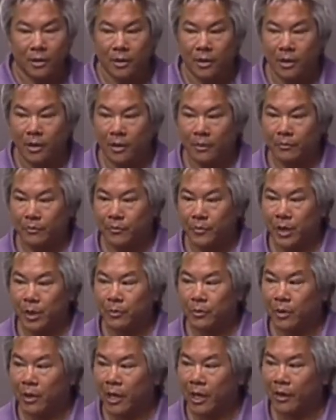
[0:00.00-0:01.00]
um,
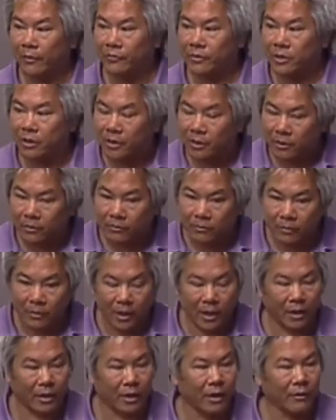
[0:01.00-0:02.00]
people have to
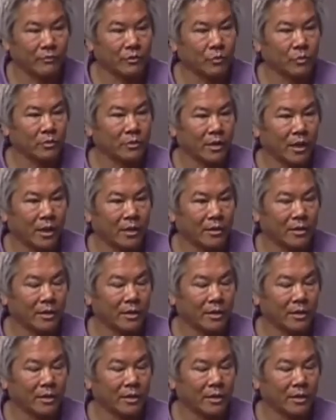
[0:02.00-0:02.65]
get comfortable with that.